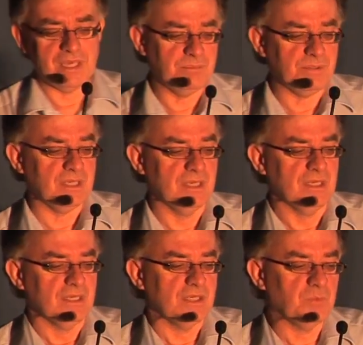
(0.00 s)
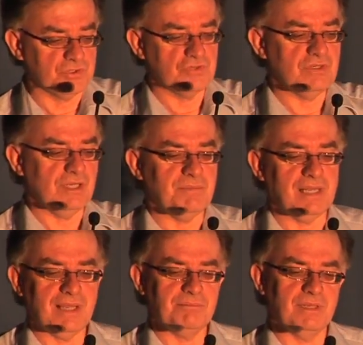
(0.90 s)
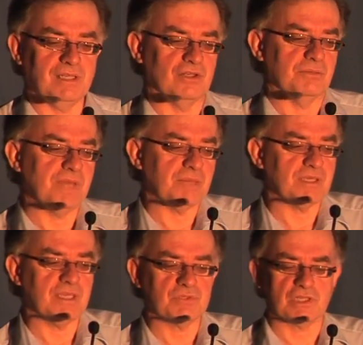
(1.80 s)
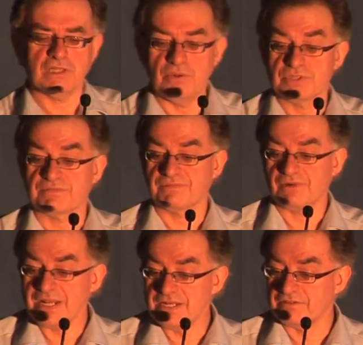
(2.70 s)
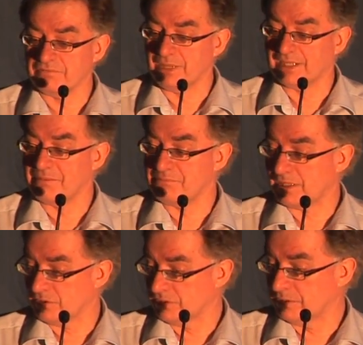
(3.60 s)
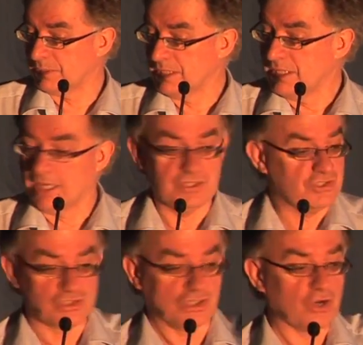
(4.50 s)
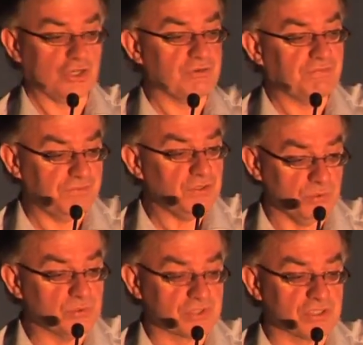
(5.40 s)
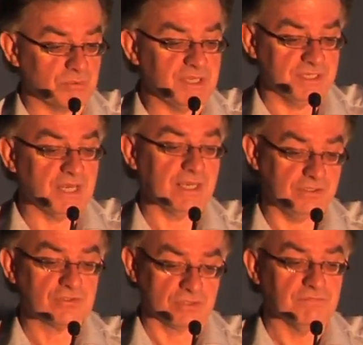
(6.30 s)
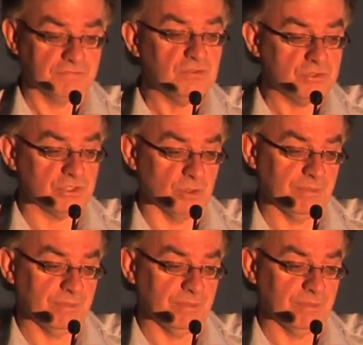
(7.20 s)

maybe he wasn't really Melem Melerb. Maybe he was a close friend of Melem Melerb, and he's just got confused, because when you die, it does confuse you,